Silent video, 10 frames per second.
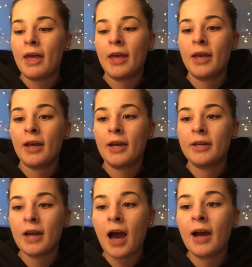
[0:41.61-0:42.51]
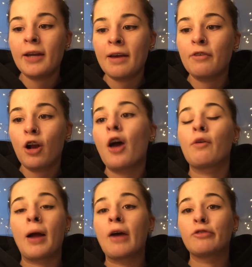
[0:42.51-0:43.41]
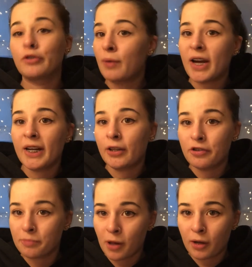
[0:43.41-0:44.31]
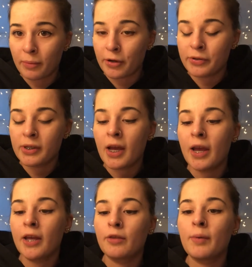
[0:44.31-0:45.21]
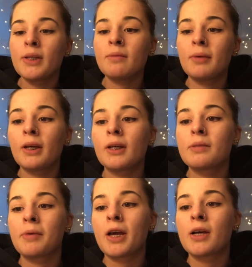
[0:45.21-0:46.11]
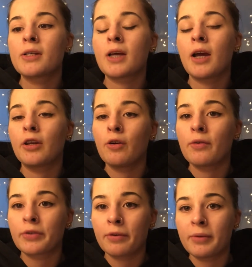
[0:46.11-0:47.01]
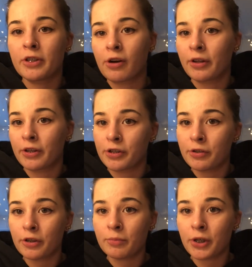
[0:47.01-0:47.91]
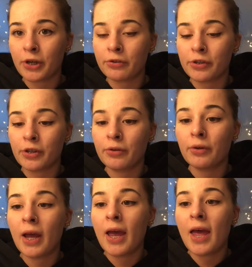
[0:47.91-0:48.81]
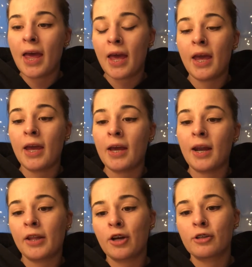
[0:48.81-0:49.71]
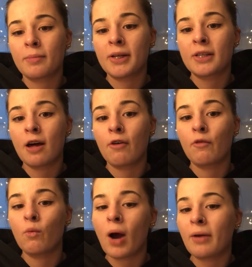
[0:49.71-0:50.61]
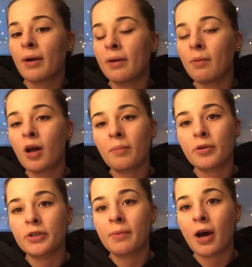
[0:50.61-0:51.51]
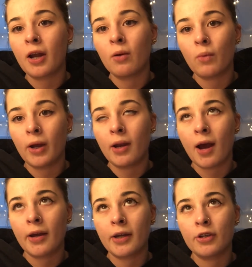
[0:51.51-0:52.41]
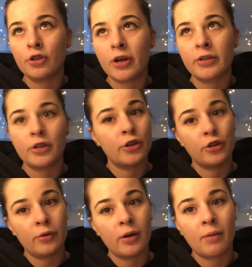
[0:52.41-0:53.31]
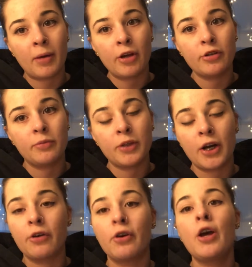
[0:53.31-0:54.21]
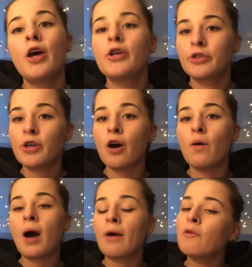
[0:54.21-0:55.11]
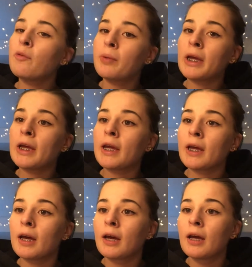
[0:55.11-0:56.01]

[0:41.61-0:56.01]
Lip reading: and I never got around to writing those blog posts. And the reason being is because I knew I was going to be starting this YouTube channel soon, and I thought to myself, why write a blog post about it when I can just do it on my YouTube channel? So I will be